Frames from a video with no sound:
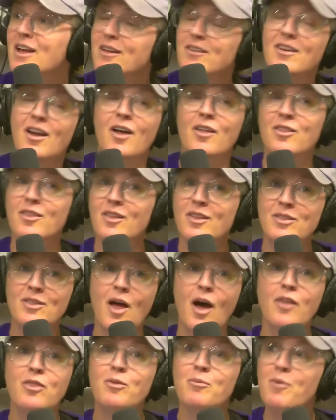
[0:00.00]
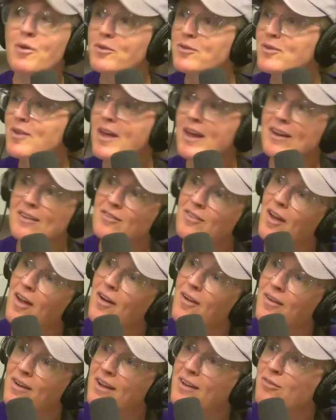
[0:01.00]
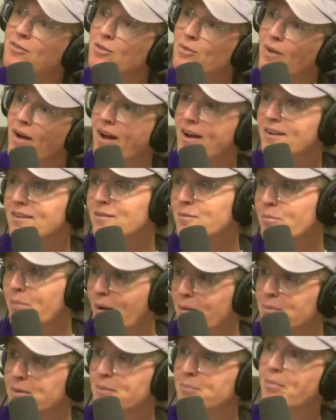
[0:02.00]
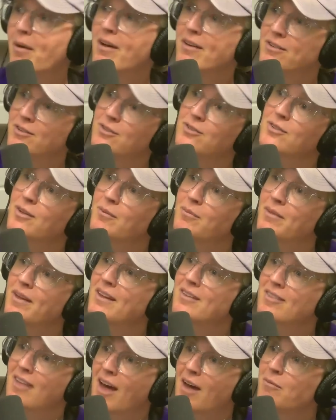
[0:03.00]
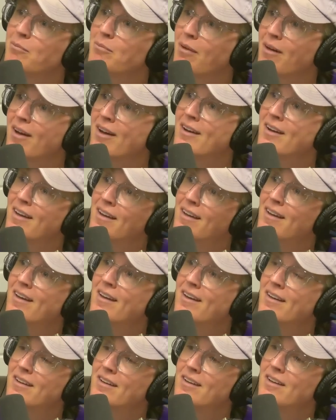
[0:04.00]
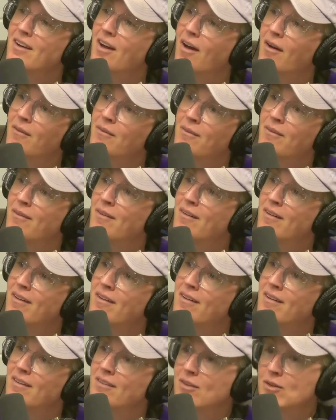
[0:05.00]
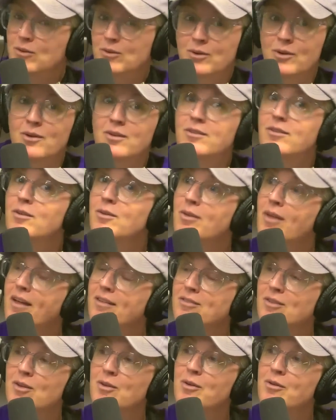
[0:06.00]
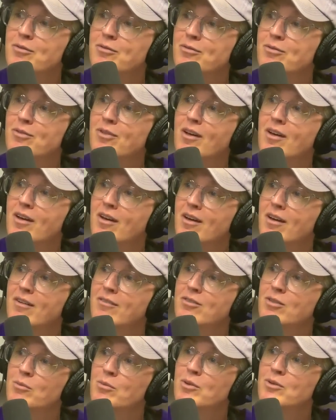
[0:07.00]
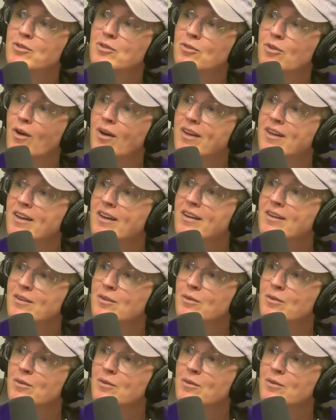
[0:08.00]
Not, okay. Not the most sanitary if you're riding public bus or something like that. Yeah. But, you know, you could do that too if the if the mood struck you.